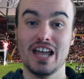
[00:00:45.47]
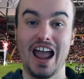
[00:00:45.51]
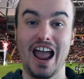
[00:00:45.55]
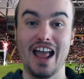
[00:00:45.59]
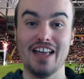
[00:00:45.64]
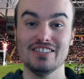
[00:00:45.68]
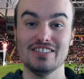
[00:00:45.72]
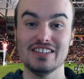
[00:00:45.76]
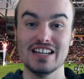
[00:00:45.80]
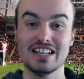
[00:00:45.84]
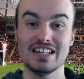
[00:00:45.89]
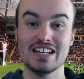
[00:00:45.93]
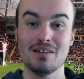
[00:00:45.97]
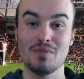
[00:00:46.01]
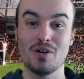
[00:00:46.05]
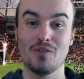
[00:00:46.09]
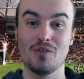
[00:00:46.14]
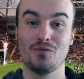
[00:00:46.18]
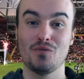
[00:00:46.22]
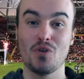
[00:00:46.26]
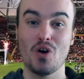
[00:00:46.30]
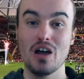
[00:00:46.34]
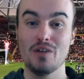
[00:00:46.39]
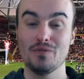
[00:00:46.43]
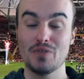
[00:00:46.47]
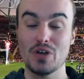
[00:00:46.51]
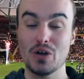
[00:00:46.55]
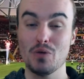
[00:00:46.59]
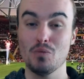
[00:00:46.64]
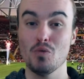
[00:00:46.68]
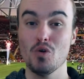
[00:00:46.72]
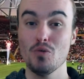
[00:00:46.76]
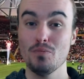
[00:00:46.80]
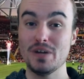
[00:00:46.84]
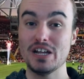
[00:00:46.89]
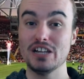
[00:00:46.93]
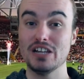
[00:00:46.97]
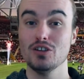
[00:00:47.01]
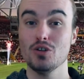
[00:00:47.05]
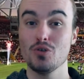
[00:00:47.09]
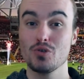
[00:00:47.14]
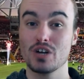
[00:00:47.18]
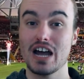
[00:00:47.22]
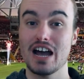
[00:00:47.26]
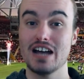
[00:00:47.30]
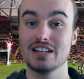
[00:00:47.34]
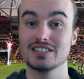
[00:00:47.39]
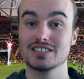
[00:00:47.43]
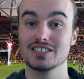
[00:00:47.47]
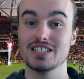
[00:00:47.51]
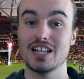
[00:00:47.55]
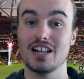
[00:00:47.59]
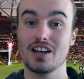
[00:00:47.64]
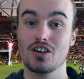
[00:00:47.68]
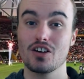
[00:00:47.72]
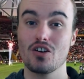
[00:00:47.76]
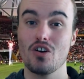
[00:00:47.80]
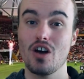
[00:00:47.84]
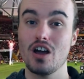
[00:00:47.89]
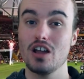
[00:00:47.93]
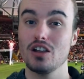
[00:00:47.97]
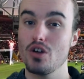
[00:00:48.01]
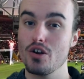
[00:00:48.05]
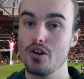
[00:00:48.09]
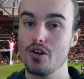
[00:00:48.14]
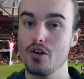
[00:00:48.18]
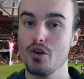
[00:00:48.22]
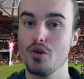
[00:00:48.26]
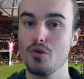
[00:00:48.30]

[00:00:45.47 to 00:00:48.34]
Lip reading: And then number 5, it will be Lukan Salakailoto,